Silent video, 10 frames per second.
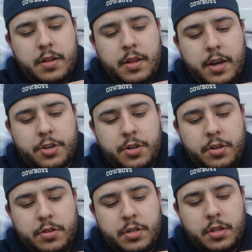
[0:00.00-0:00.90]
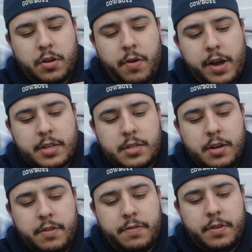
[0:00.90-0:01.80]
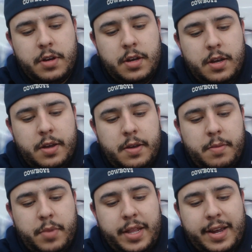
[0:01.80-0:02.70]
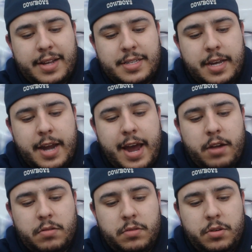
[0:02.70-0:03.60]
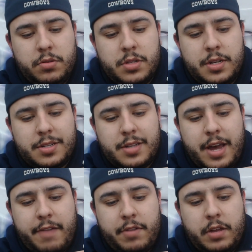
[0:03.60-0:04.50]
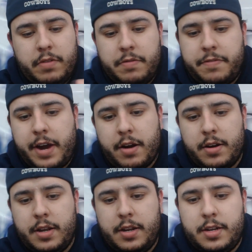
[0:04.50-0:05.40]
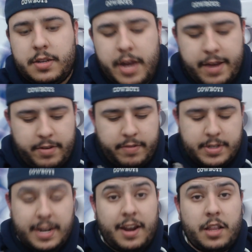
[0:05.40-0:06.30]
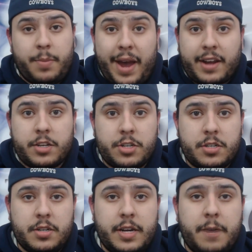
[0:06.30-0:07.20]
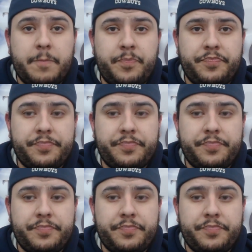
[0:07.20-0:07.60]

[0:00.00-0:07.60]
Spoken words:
They're actually using the correct stuff. But like I said, I don't use this. I haven't even fired it. I haven't even taken it out of the package until now.